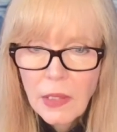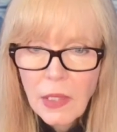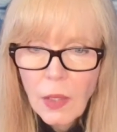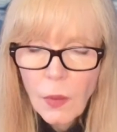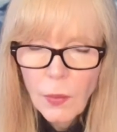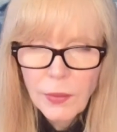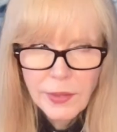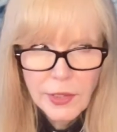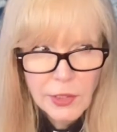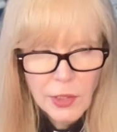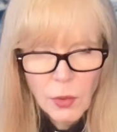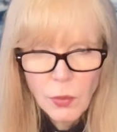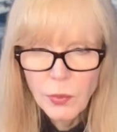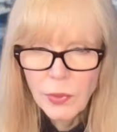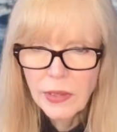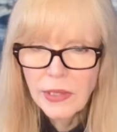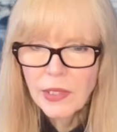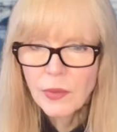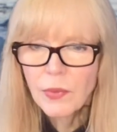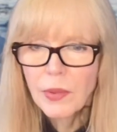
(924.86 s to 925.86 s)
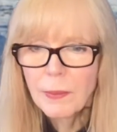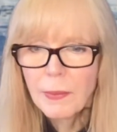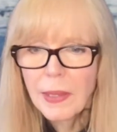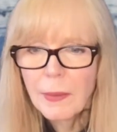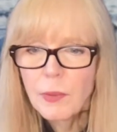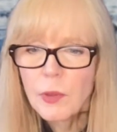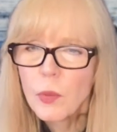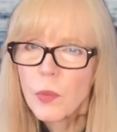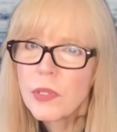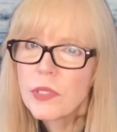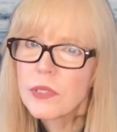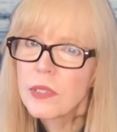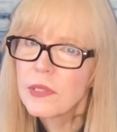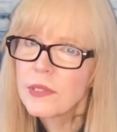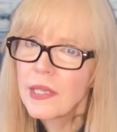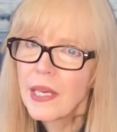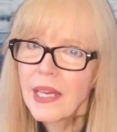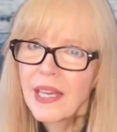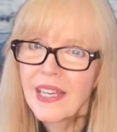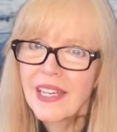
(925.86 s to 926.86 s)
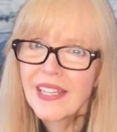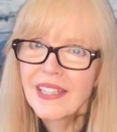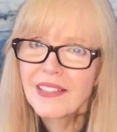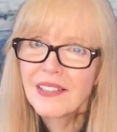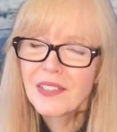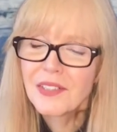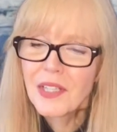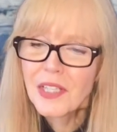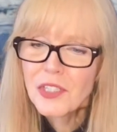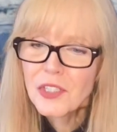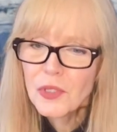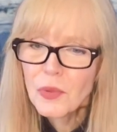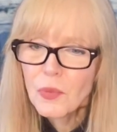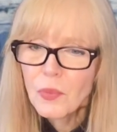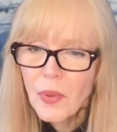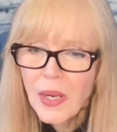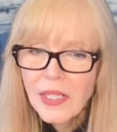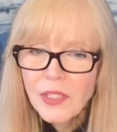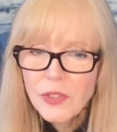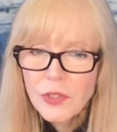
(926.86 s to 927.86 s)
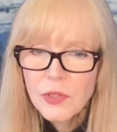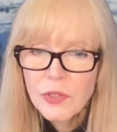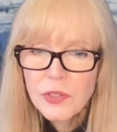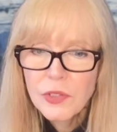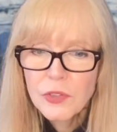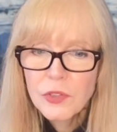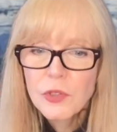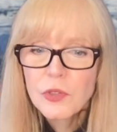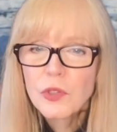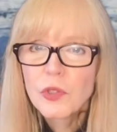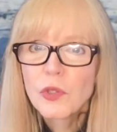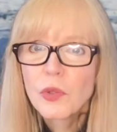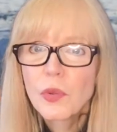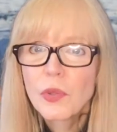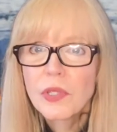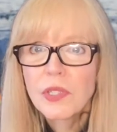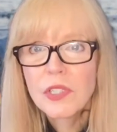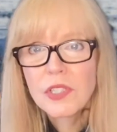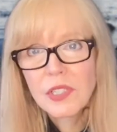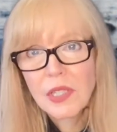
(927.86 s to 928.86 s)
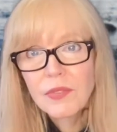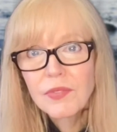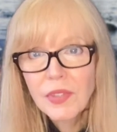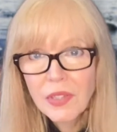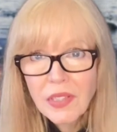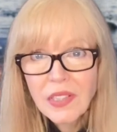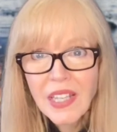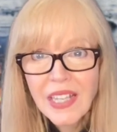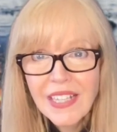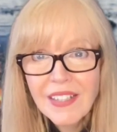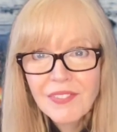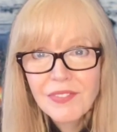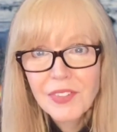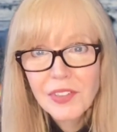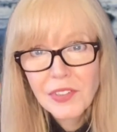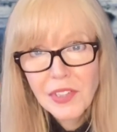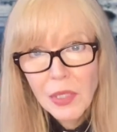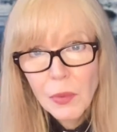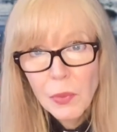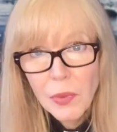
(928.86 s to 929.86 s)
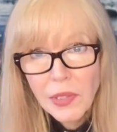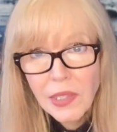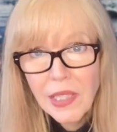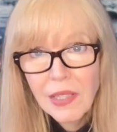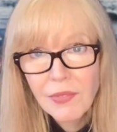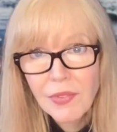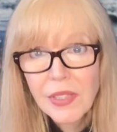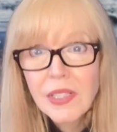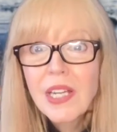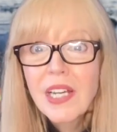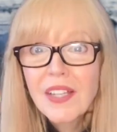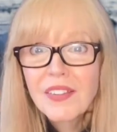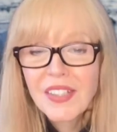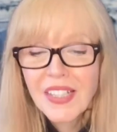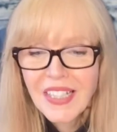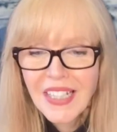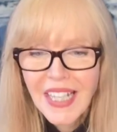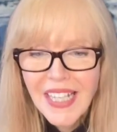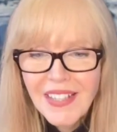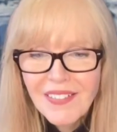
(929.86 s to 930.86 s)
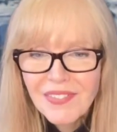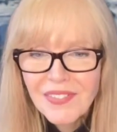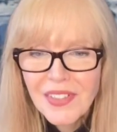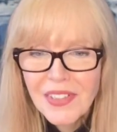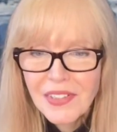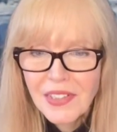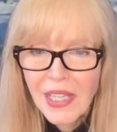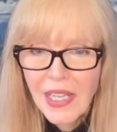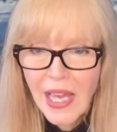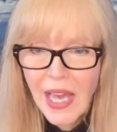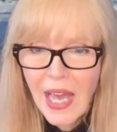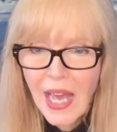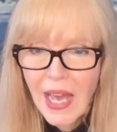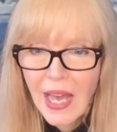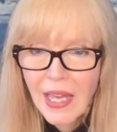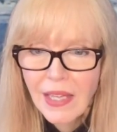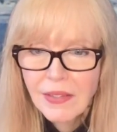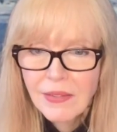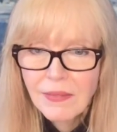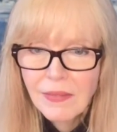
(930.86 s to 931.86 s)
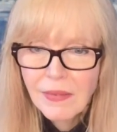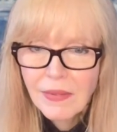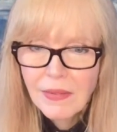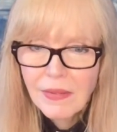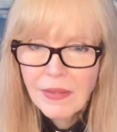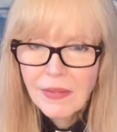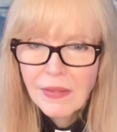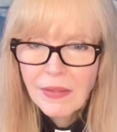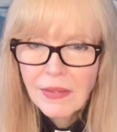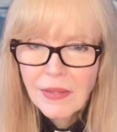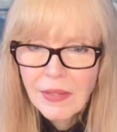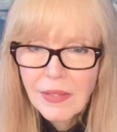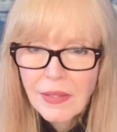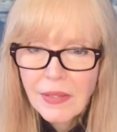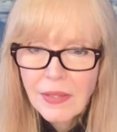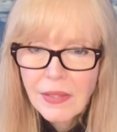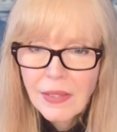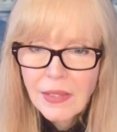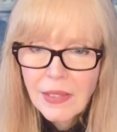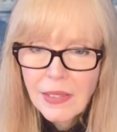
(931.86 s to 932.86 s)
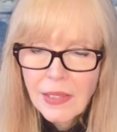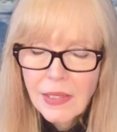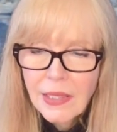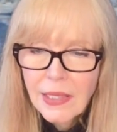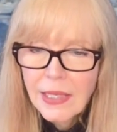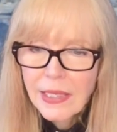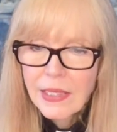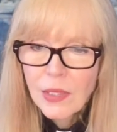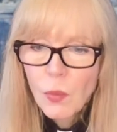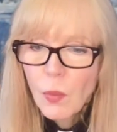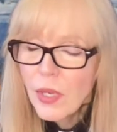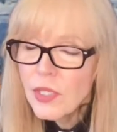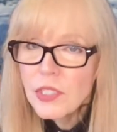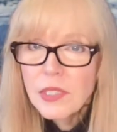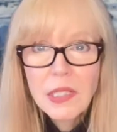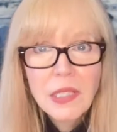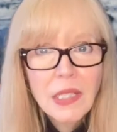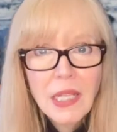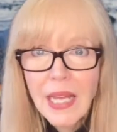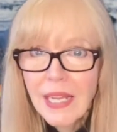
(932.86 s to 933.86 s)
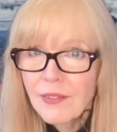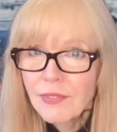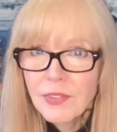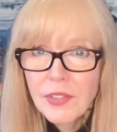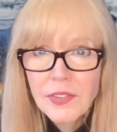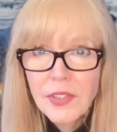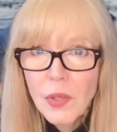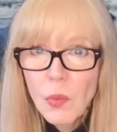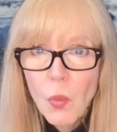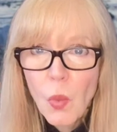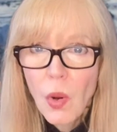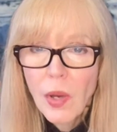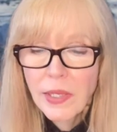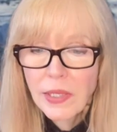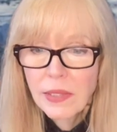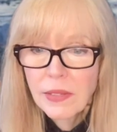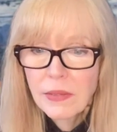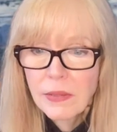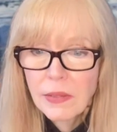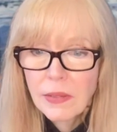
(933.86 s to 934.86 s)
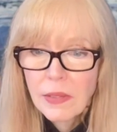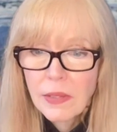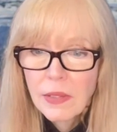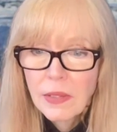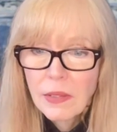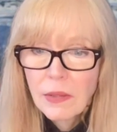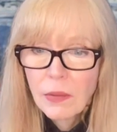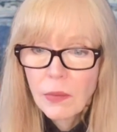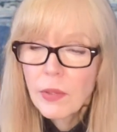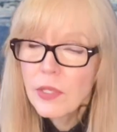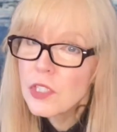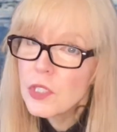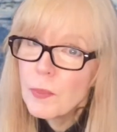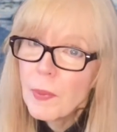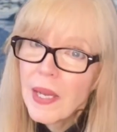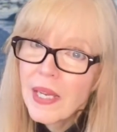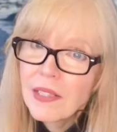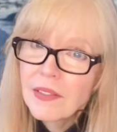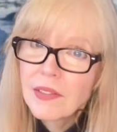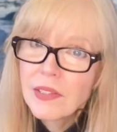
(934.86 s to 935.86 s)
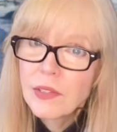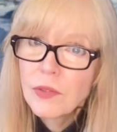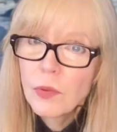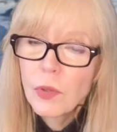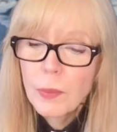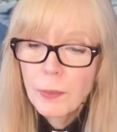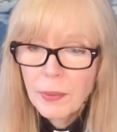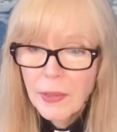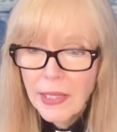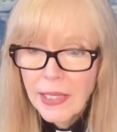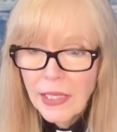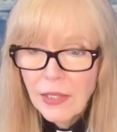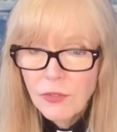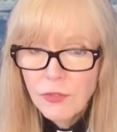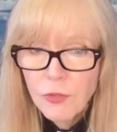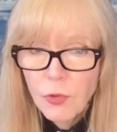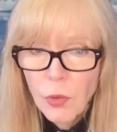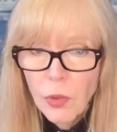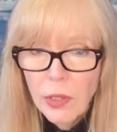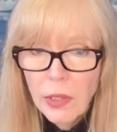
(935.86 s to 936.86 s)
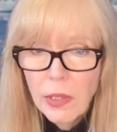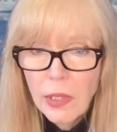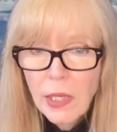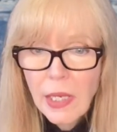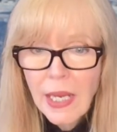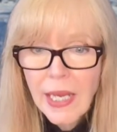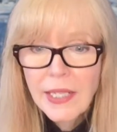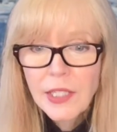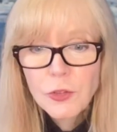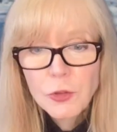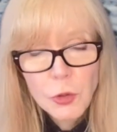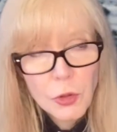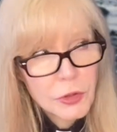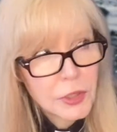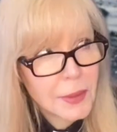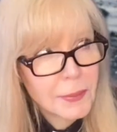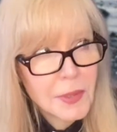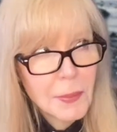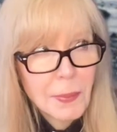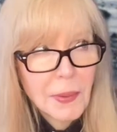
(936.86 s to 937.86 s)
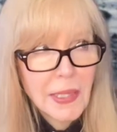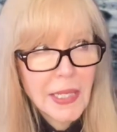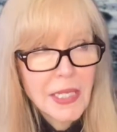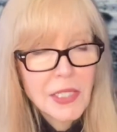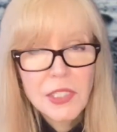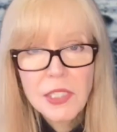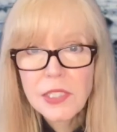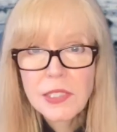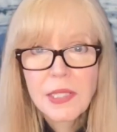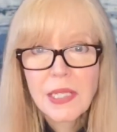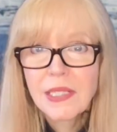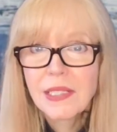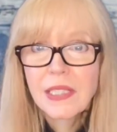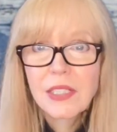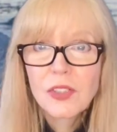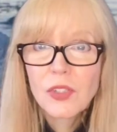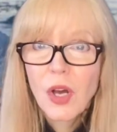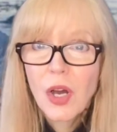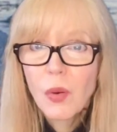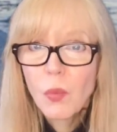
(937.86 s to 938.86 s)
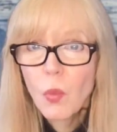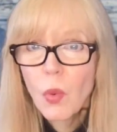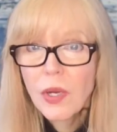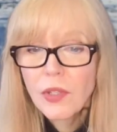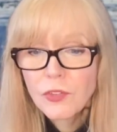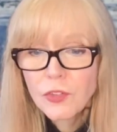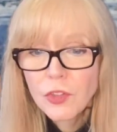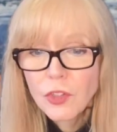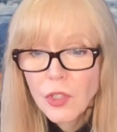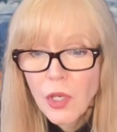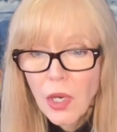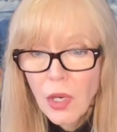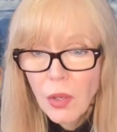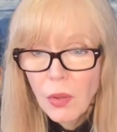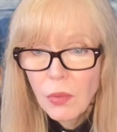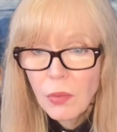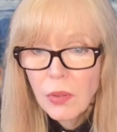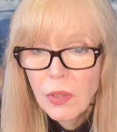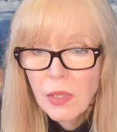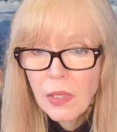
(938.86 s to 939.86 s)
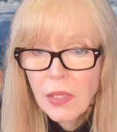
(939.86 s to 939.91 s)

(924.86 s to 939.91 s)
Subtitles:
What they don't really remember was the day that they surrendered to the goodness of the life that they were given, the life that they had. And it wasn't a life that they wanted or expected or planned for. And it took them to places they did not want to go.